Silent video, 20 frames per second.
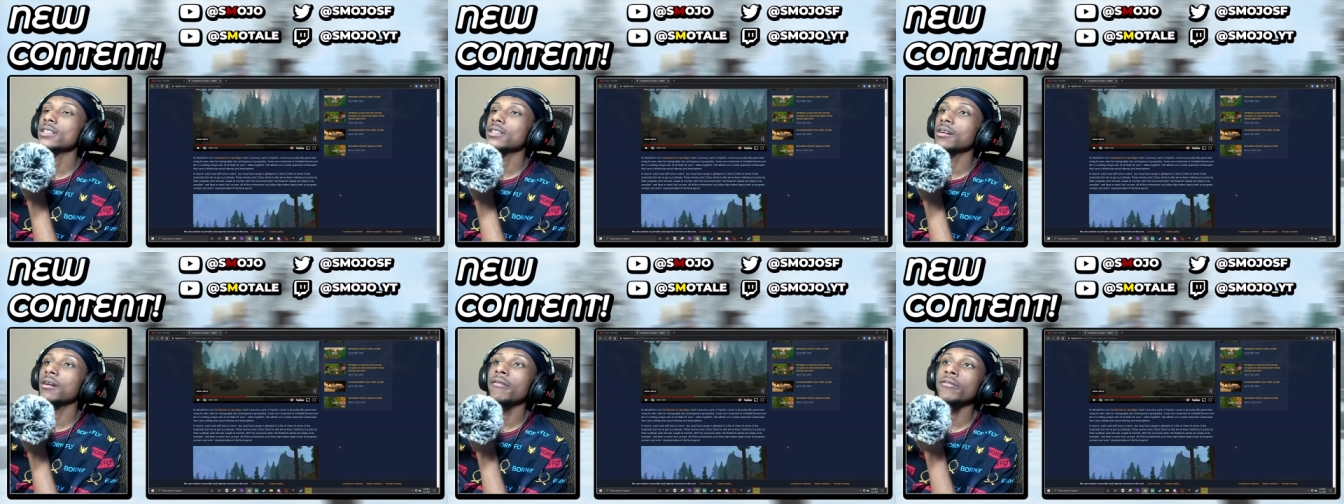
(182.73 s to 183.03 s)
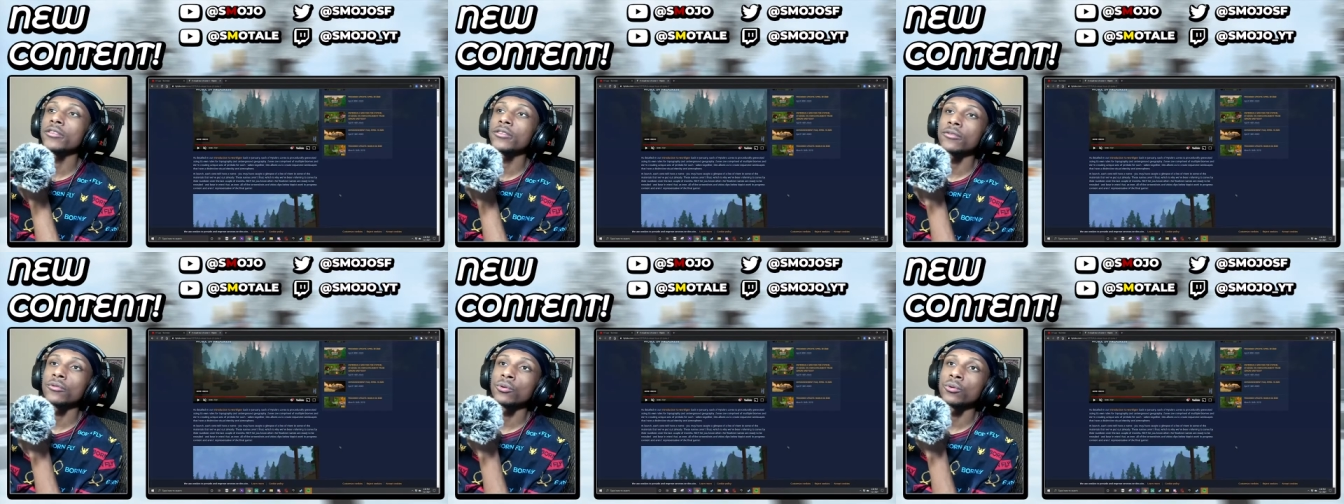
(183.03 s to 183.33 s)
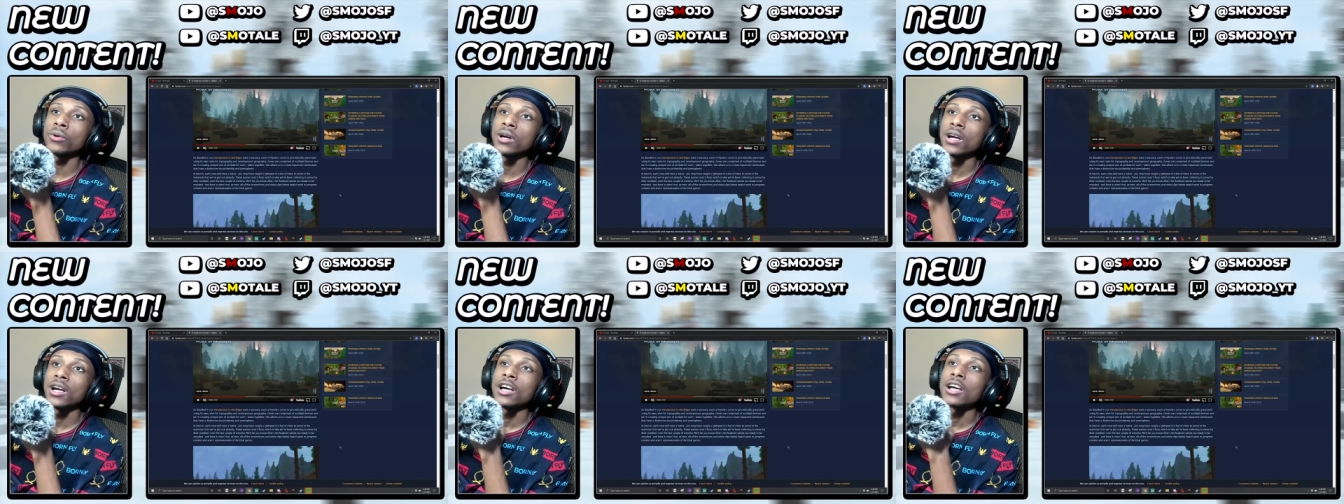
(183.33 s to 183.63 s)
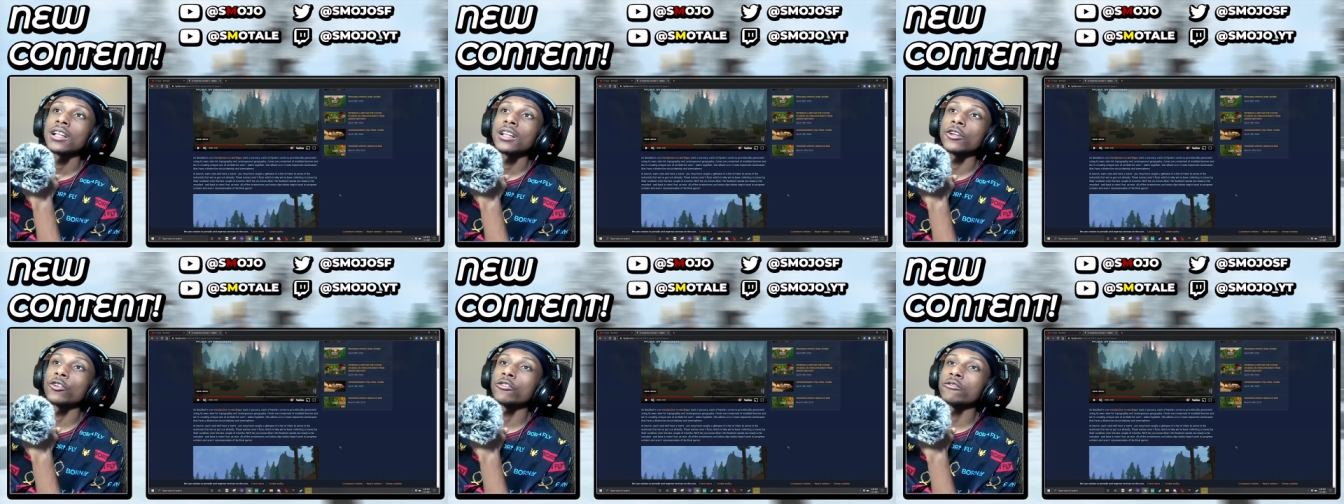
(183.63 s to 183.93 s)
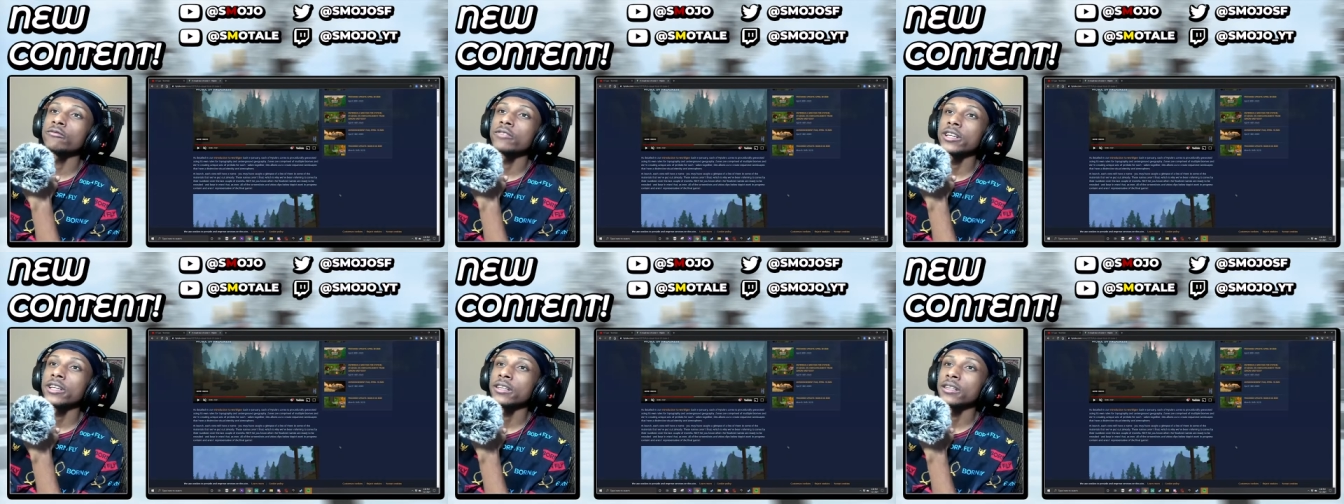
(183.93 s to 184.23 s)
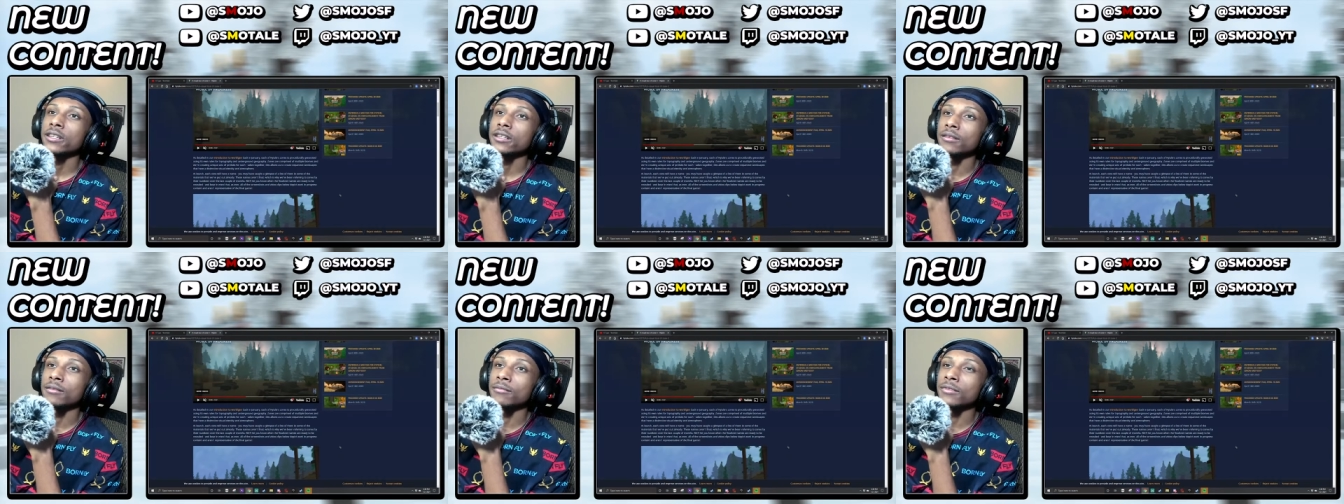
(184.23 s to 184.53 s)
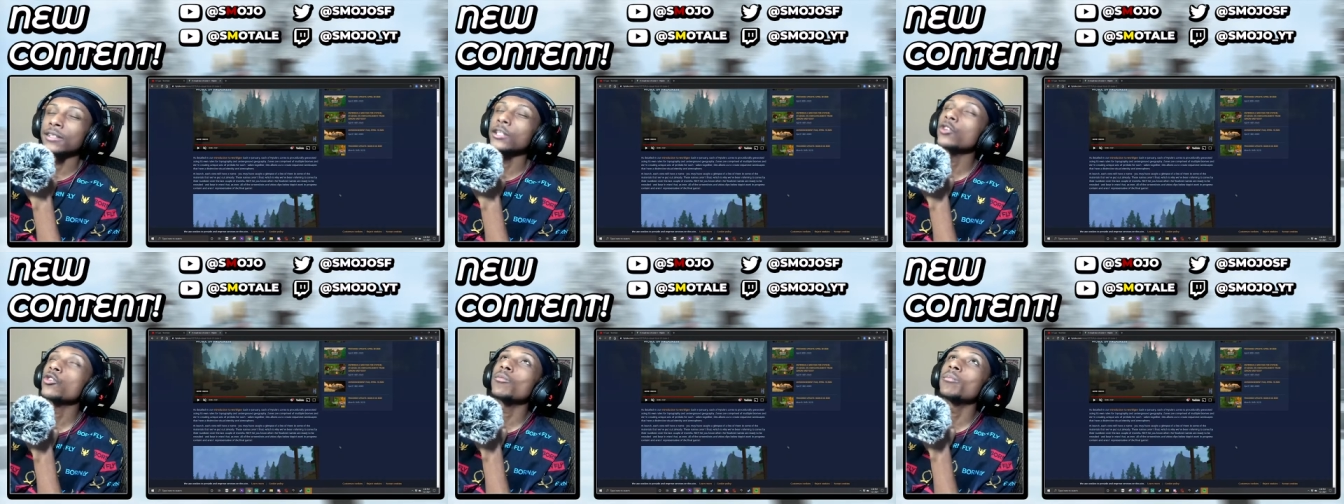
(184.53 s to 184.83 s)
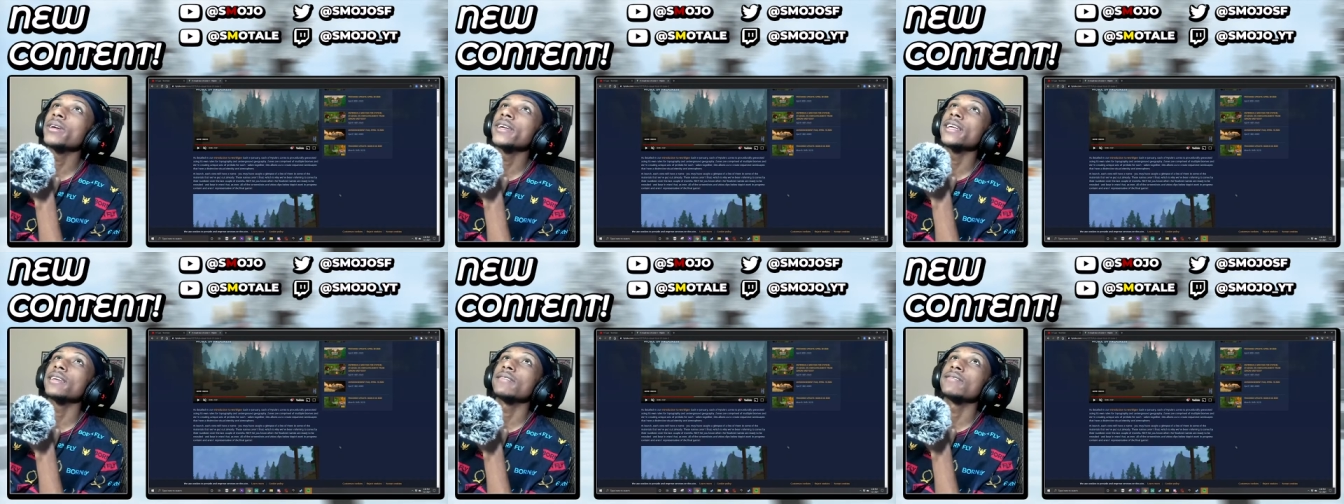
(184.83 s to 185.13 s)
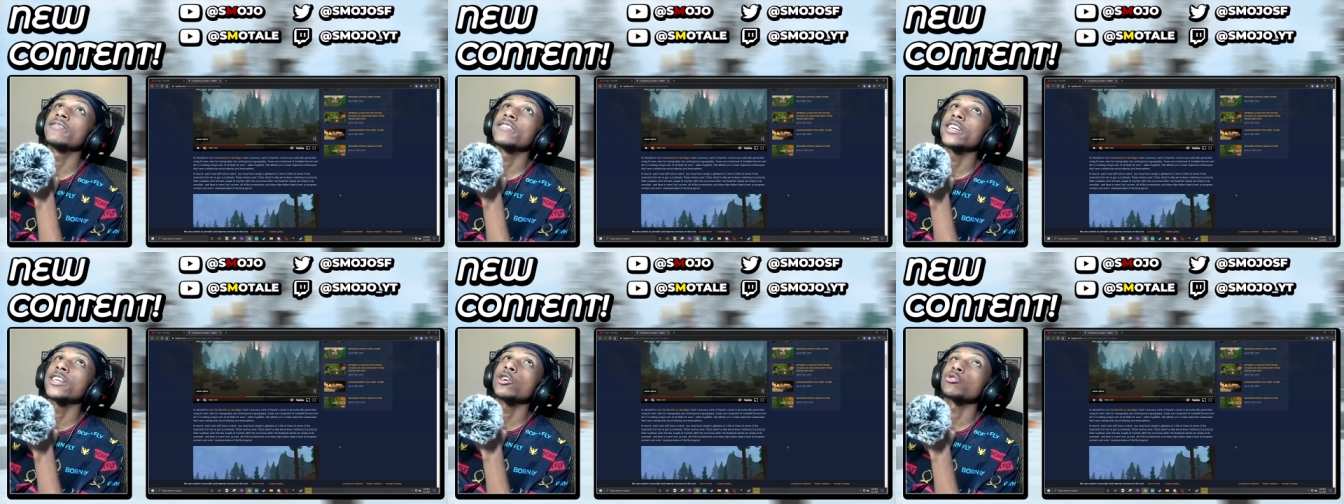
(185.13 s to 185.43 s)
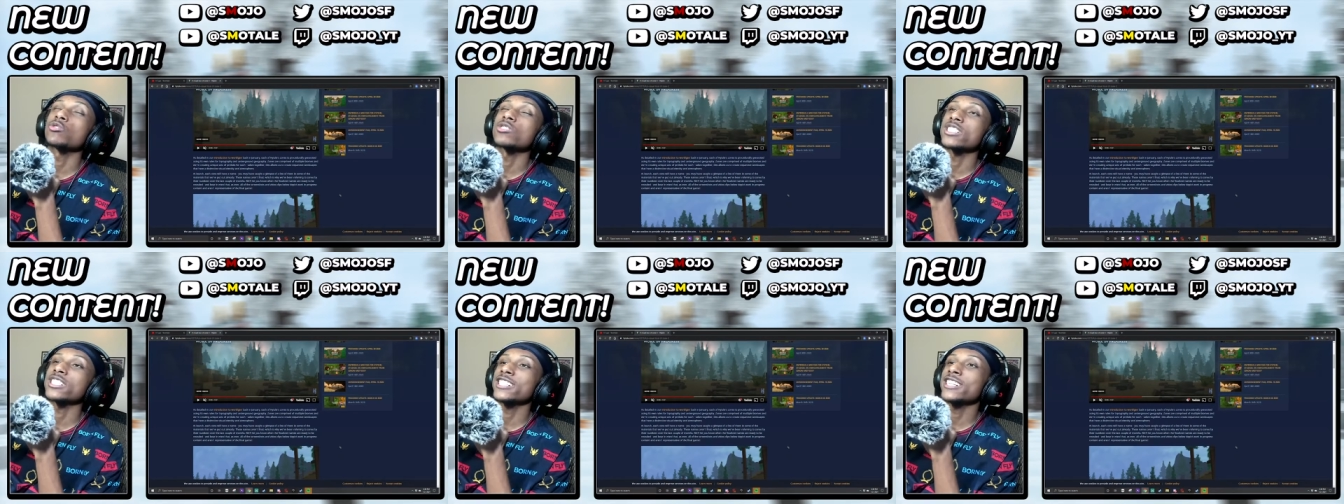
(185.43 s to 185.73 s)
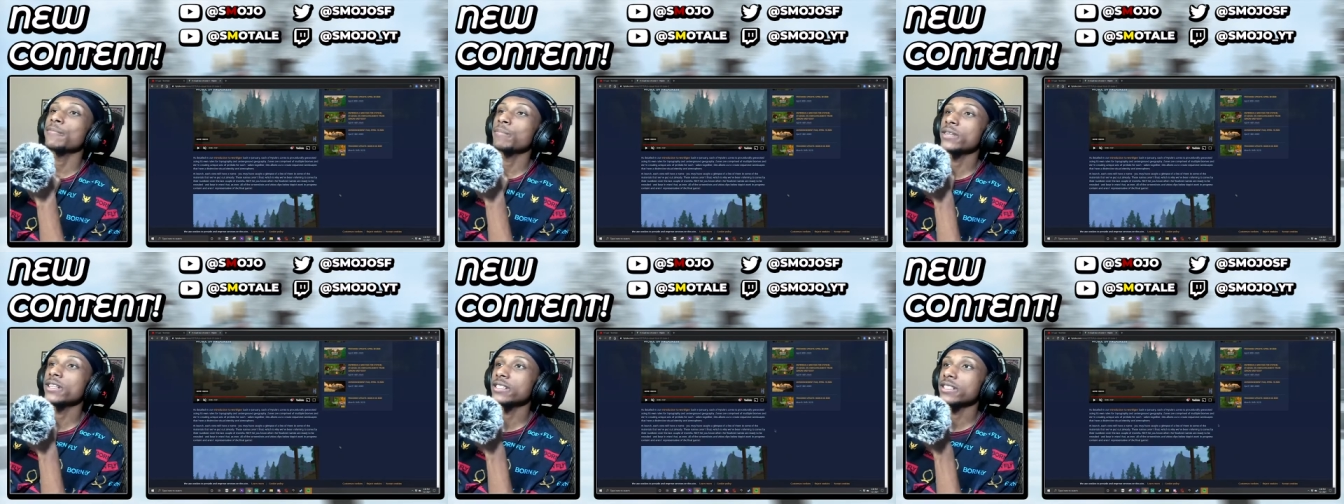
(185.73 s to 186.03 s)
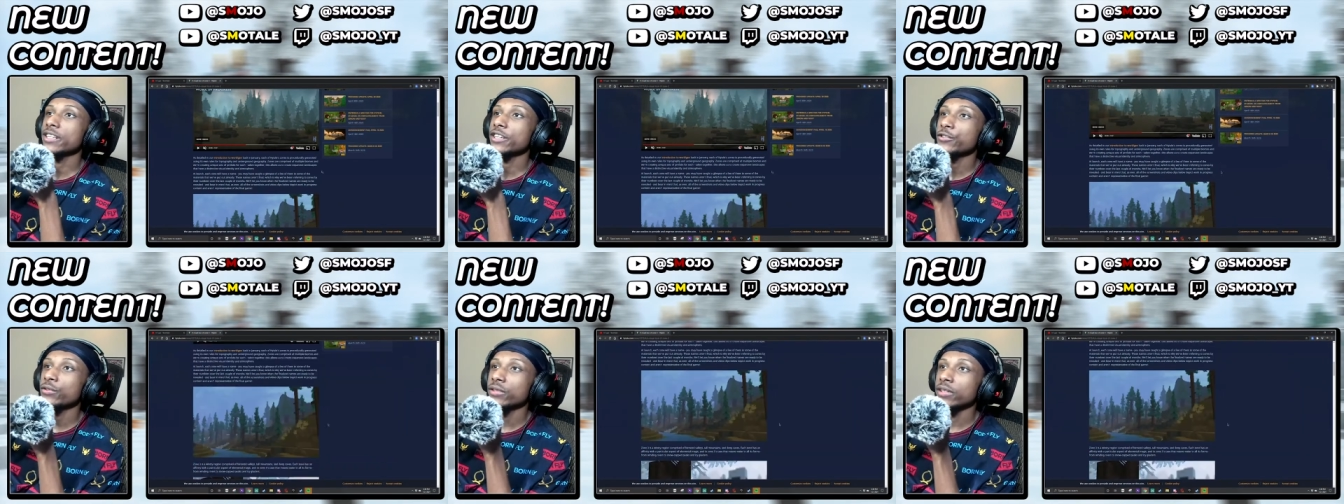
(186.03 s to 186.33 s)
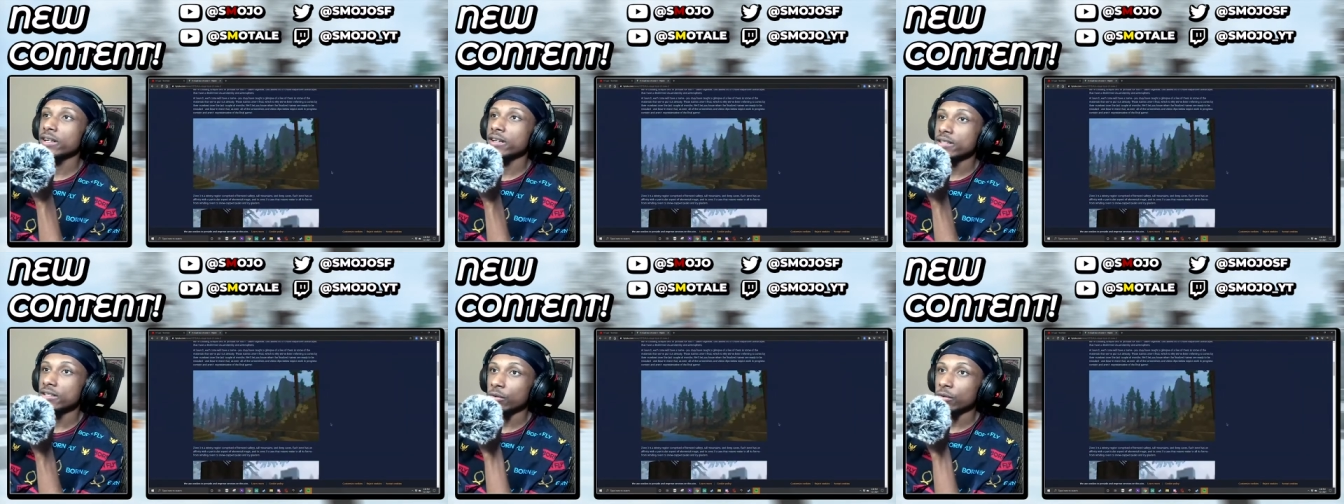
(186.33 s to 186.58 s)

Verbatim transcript: and a few little bitty, little bitty video snippets here and there.